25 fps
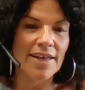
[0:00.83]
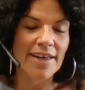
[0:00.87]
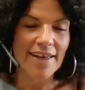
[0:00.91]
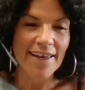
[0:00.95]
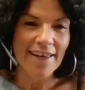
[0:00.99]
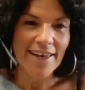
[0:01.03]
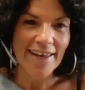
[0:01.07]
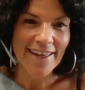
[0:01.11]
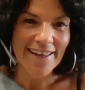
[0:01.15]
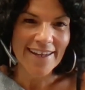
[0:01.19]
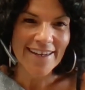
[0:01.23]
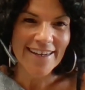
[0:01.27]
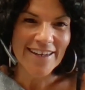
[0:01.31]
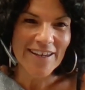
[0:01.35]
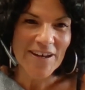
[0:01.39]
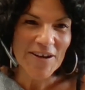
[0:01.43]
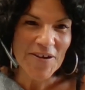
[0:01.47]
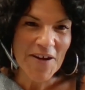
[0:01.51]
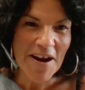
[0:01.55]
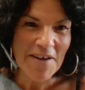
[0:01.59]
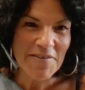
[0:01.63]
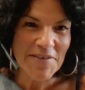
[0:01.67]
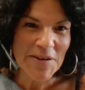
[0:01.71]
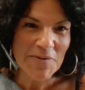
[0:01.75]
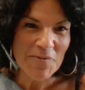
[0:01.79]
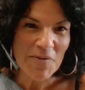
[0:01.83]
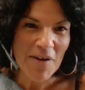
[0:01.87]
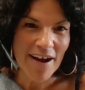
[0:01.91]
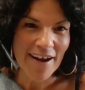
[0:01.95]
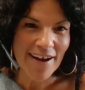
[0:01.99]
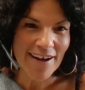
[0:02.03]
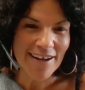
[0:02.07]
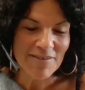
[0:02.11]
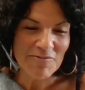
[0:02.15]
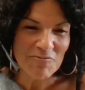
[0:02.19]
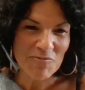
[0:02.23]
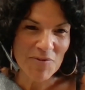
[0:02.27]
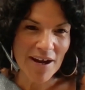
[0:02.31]
Hello,
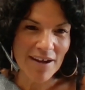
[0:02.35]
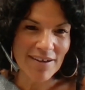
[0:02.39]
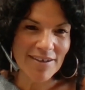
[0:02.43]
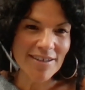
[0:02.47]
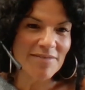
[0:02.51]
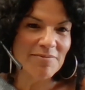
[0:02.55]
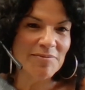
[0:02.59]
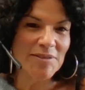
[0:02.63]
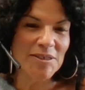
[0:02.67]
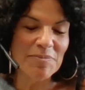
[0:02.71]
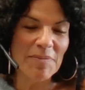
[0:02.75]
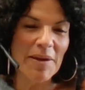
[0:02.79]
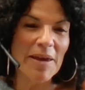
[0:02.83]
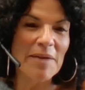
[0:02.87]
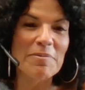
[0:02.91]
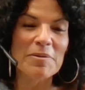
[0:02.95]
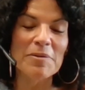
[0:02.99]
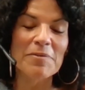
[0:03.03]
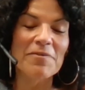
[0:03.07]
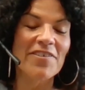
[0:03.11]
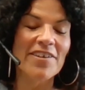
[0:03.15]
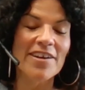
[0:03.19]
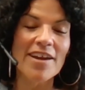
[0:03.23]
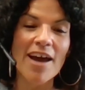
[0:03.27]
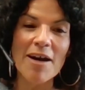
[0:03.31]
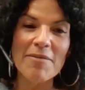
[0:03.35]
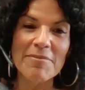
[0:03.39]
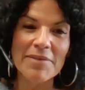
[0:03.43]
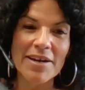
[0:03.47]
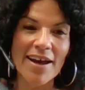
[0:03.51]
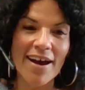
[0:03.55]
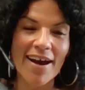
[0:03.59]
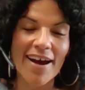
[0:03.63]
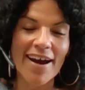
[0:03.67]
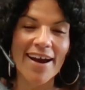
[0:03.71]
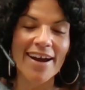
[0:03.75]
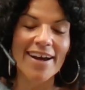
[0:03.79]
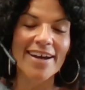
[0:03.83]
everyone. Welcome to Paper
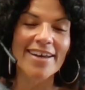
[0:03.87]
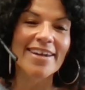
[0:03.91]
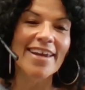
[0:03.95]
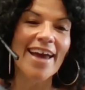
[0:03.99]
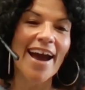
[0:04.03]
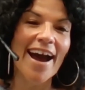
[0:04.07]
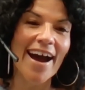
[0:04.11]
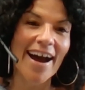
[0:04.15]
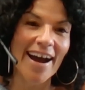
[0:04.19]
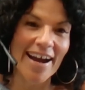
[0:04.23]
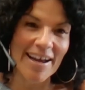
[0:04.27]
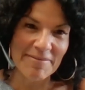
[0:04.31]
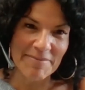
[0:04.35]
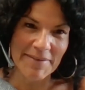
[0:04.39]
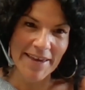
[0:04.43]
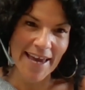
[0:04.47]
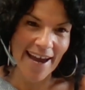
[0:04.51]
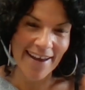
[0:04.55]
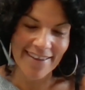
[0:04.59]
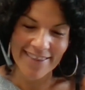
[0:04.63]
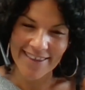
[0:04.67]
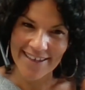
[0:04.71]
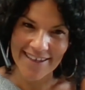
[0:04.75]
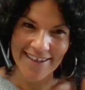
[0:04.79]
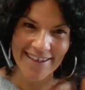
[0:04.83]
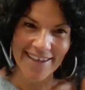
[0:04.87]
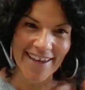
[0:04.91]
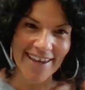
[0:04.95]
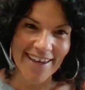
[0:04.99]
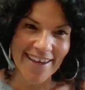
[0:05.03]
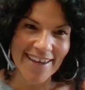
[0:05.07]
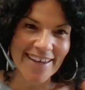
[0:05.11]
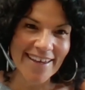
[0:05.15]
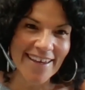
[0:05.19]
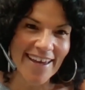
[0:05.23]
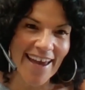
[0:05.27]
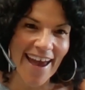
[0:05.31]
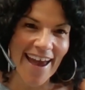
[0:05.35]
Phenomenon. I'm Kathy
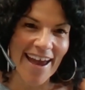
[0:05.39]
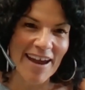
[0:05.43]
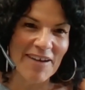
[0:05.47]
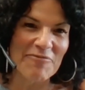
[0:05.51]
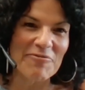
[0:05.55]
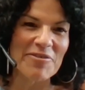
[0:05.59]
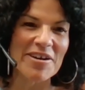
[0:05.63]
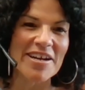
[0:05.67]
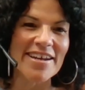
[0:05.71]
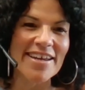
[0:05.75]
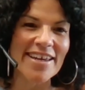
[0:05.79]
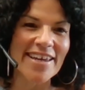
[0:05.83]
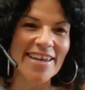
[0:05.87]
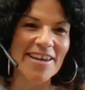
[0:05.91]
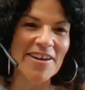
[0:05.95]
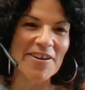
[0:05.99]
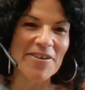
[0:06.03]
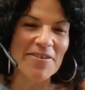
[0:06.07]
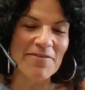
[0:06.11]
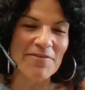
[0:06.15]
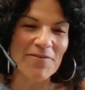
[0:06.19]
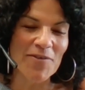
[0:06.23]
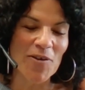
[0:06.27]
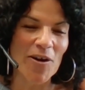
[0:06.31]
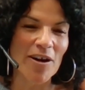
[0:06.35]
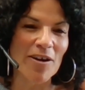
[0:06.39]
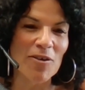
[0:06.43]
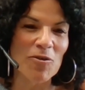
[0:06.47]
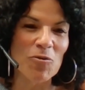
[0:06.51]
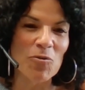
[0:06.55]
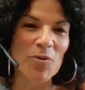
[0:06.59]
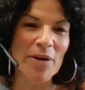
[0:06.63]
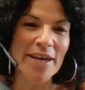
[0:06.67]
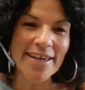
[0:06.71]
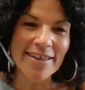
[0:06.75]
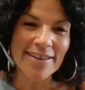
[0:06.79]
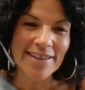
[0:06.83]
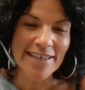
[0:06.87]
King, and we're here for a
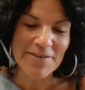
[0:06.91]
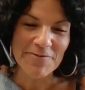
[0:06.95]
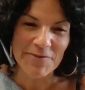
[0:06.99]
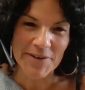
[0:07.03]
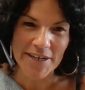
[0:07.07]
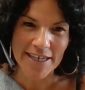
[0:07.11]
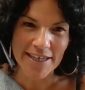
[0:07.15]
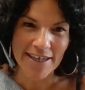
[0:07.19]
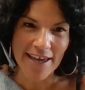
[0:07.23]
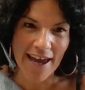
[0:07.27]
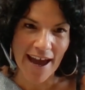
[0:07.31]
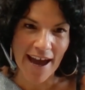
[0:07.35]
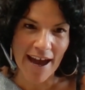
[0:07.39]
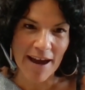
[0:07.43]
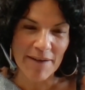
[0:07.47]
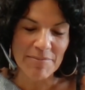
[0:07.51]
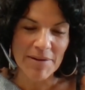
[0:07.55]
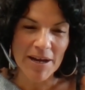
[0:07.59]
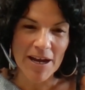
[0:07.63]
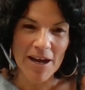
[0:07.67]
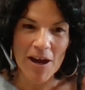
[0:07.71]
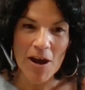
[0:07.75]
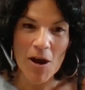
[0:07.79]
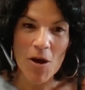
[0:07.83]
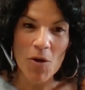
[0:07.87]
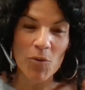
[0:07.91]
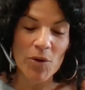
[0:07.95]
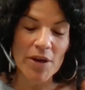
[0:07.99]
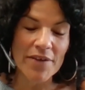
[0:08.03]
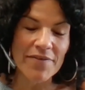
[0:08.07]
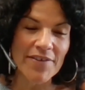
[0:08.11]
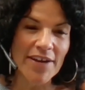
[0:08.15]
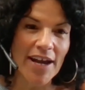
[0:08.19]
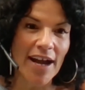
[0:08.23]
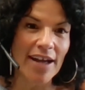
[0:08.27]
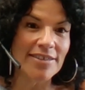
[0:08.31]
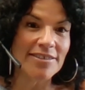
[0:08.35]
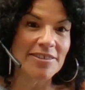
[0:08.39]
weekly recap. We've
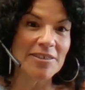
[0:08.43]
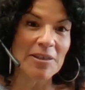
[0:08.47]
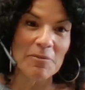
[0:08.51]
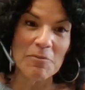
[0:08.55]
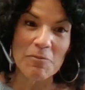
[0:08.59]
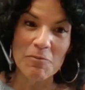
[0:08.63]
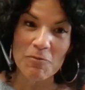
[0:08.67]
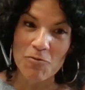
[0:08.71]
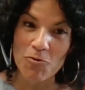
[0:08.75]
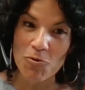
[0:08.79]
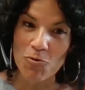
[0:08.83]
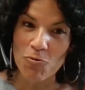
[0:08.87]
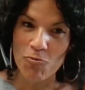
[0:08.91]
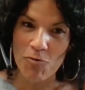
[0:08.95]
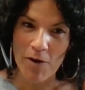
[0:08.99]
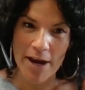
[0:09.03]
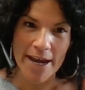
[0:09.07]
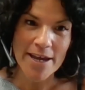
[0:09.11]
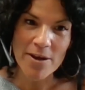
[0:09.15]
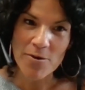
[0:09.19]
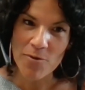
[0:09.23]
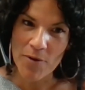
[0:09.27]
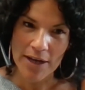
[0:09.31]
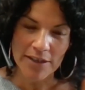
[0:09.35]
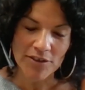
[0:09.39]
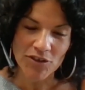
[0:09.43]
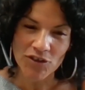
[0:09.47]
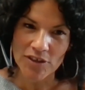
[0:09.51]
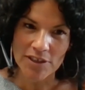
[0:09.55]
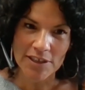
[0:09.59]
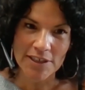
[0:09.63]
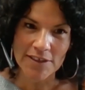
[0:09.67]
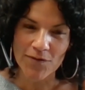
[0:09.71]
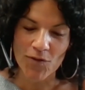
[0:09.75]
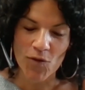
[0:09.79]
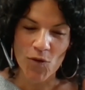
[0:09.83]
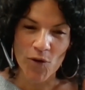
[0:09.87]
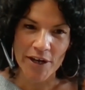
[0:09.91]
got some great
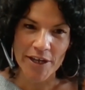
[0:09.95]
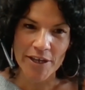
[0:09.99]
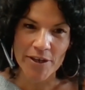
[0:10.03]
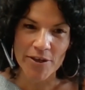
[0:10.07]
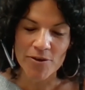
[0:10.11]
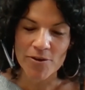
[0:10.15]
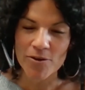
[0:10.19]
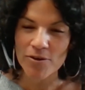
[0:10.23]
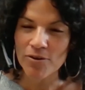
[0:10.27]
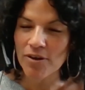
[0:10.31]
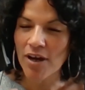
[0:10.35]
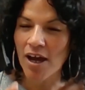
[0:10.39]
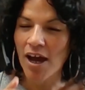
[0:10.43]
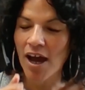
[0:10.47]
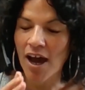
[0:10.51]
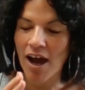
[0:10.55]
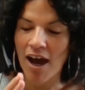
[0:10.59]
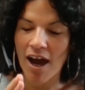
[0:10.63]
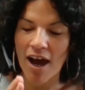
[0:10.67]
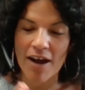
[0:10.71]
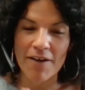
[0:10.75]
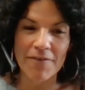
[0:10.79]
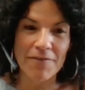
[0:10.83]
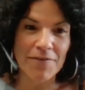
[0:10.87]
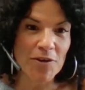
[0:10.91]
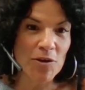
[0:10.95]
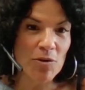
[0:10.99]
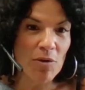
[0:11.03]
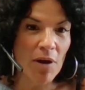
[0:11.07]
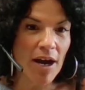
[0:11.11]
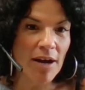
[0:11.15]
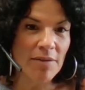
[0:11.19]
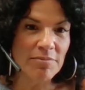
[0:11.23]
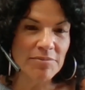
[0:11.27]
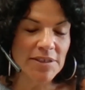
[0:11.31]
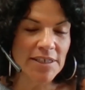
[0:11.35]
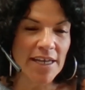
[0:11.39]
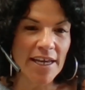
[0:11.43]
questions for you, a few
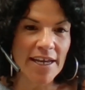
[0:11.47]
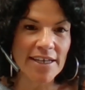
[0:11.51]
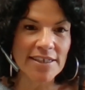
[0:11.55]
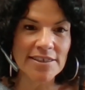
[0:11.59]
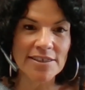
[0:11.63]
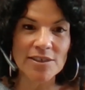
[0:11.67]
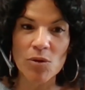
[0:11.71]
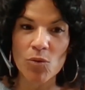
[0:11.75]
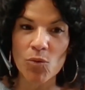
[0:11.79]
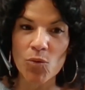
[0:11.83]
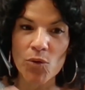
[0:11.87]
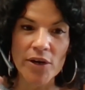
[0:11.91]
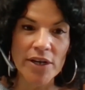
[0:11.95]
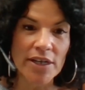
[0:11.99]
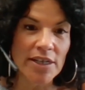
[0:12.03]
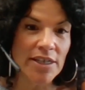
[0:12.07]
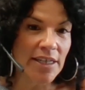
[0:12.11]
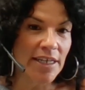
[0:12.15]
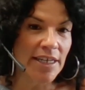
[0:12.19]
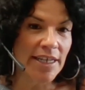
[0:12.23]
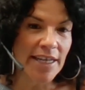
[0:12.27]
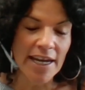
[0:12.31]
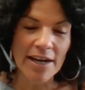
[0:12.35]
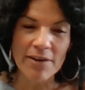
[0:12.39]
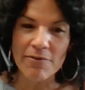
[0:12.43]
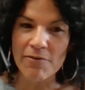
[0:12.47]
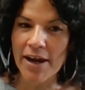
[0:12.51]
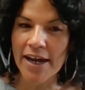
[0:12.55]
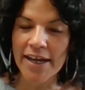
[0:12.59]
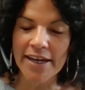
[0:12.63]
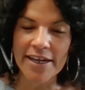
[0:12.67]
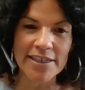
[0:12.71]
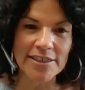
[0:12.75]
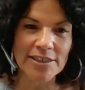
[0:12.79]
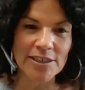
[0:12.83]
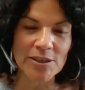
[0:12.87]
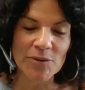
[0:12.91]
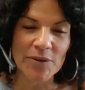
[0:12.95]
updates. We're going to get right
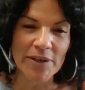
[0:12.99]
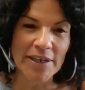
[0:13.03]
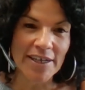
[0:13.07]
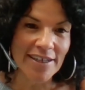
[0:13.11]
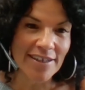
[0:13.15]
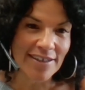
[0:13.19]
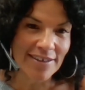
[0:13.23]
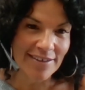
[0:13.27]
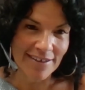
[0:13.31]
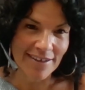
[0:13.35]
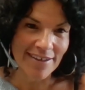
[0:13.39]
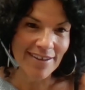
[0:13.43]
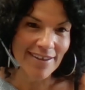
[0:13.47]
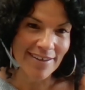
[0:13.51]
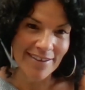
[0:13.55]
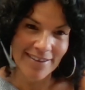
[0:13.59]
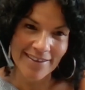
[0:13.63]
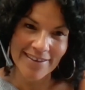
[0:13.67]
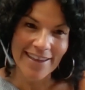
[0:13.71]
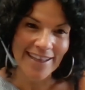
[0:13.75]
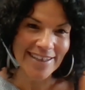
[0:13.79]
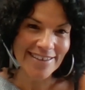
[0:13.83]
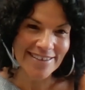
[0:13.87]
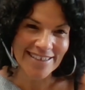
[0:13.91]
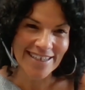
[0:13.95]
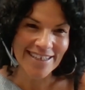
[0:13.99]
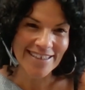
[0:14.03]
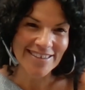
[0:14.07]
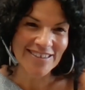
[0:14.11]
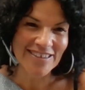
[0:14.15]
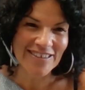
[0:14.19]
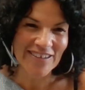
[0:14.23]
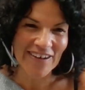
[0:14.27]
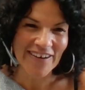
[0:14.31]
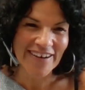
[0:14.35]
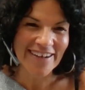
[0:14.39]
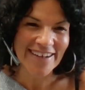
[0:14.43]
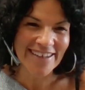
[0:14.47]
into it. Let's get
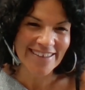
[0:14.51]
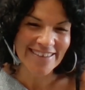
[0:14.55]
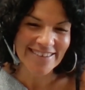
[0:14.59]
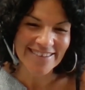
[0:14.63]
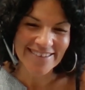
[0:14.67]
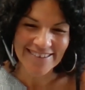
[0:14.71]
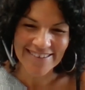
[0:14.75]
started.